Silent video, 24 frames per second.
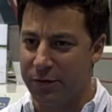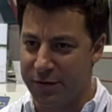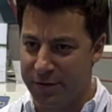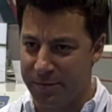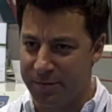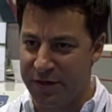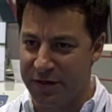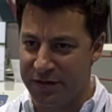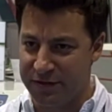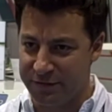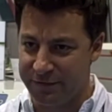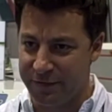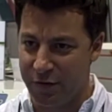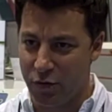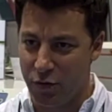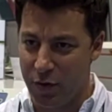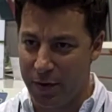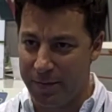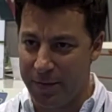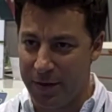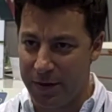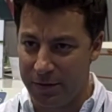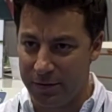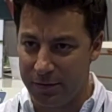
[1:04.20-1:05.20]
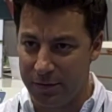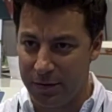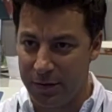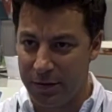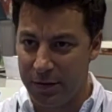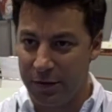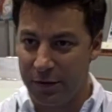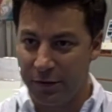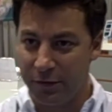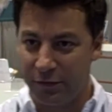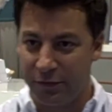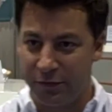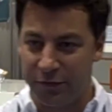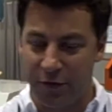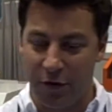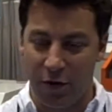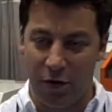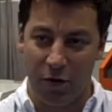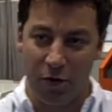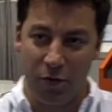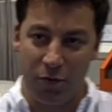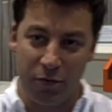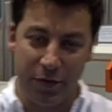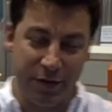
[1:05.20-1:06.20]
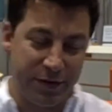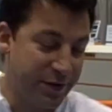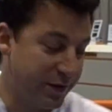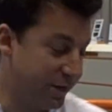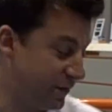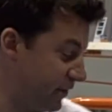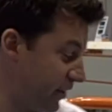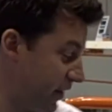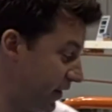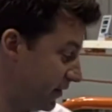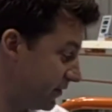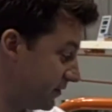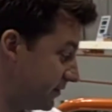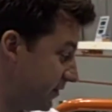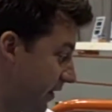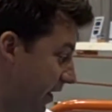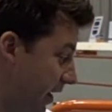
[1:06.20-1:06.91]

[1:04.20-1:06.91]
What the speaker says: with the piece of equipment. So we did things